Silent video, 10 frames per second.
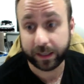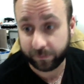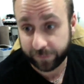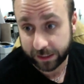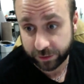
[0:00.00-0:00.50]
a
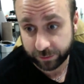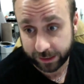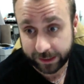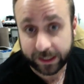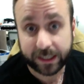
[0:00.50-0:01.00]

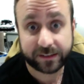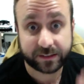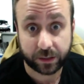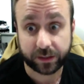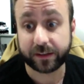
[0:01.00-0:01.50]
factory,
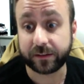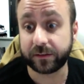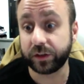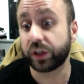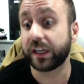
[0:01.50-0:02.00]
so that
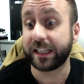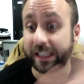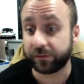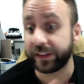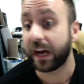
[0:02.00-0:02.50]
you can
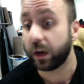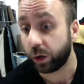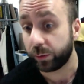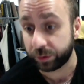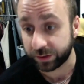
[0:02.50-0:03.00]
give that along
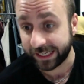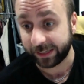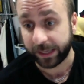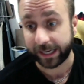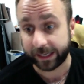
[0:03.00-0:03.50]
with your tech
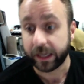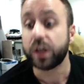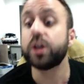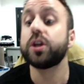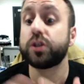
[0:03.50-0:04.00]
pack
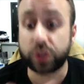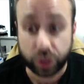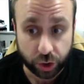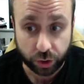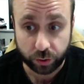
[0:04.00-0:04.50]

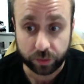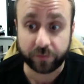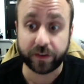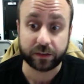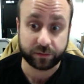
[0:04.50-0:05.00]
to the
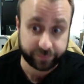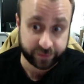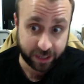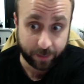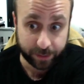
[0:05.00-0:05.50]
factory for
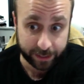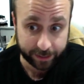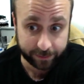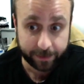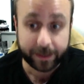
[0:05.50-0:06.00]
sampling,
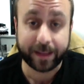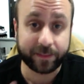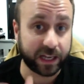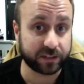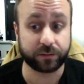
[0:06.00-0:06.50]
and
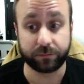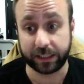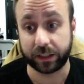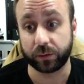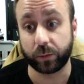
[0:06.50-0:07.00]
that's a really
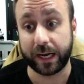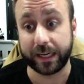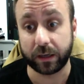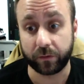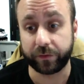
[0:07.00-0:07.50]
good way
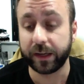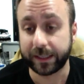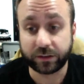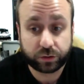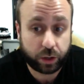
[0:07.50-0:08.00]
of
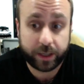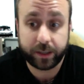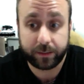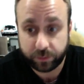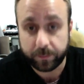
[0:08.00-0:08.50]
trying
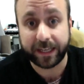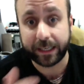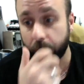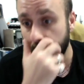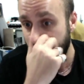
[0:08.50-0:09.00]
to make
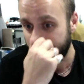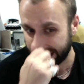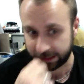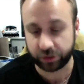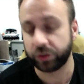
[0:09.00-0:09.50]
it work,
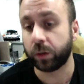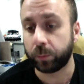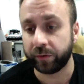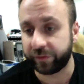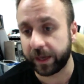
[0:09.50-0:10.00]
because you've got more
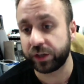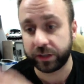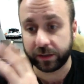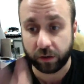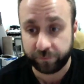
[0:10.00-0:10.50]
information.
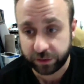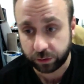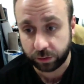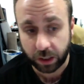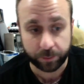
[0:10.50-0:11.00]
They've got a physical
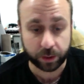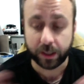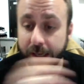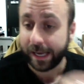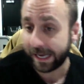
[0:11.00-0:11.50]
garment
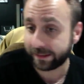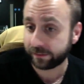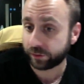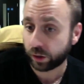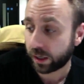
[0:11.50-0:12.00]
and
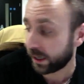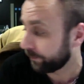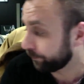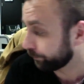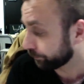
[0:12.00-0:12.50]
they've got
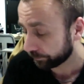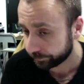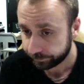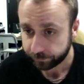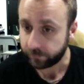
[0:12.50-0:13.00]
a
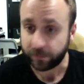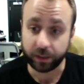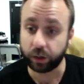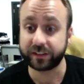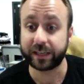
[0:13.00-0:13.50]

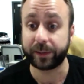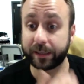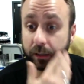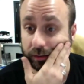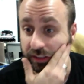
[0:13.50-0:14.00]
tech
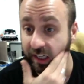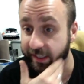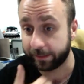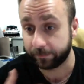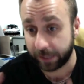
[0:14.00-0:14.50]
pack alongside
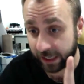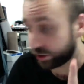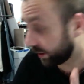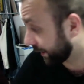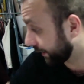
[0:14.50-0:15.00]
it.
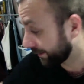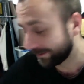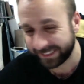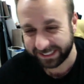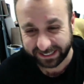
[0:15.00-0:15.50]
Actually,
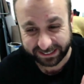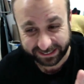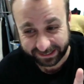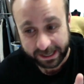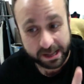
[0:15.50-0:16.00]

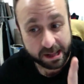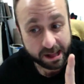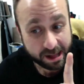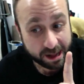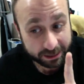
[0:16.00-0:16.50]

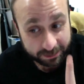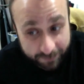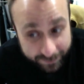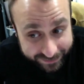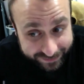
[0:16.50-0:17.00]
I
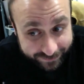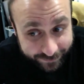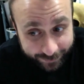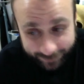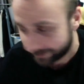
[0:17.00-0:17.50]
completely
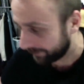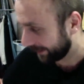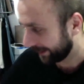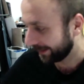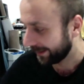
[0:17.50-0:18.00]
forgot
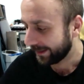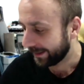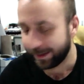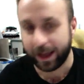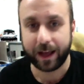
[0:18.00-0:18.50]
something.
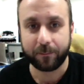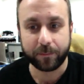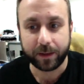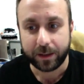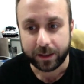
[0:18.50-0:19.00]

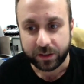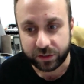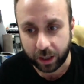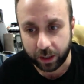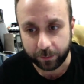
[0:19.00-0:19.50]

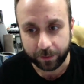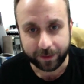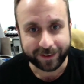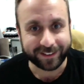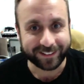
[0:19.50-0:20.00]
So
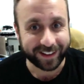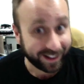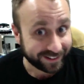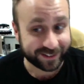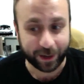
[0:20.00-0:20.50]

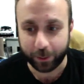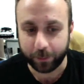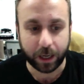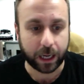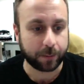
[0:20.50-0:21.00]

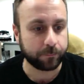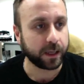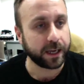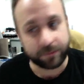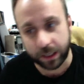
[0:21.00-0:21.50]

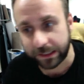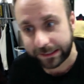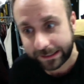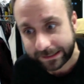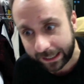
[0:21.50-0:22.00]
in regards to
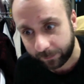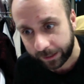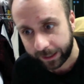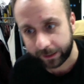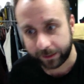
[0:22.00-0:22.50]
the tech
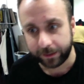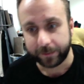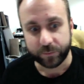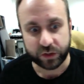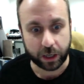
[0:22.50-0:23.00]
pack,
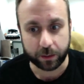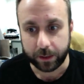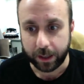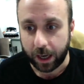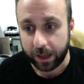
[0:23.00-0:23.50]
so
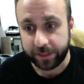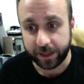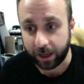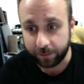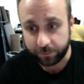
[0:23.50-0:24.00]

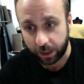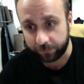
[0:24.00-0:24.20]
I've